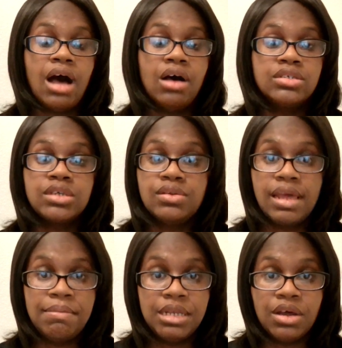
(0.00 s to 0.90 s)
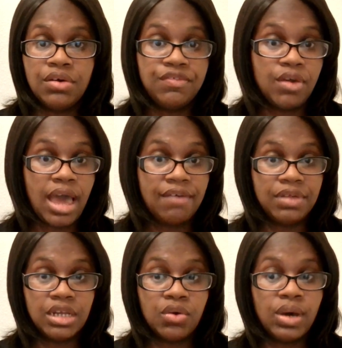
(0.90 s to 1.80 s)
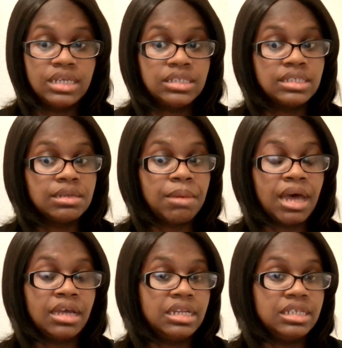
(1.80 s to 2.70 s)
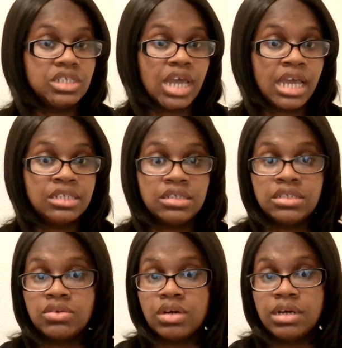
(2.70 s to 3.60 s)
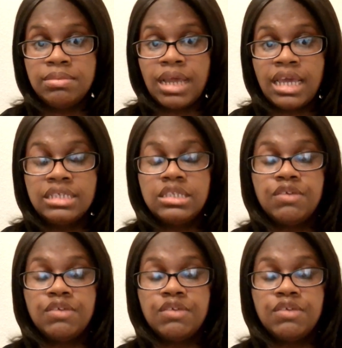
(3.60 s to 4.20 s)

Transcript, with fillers: Also, let me know if you have any questions about any changes or updates.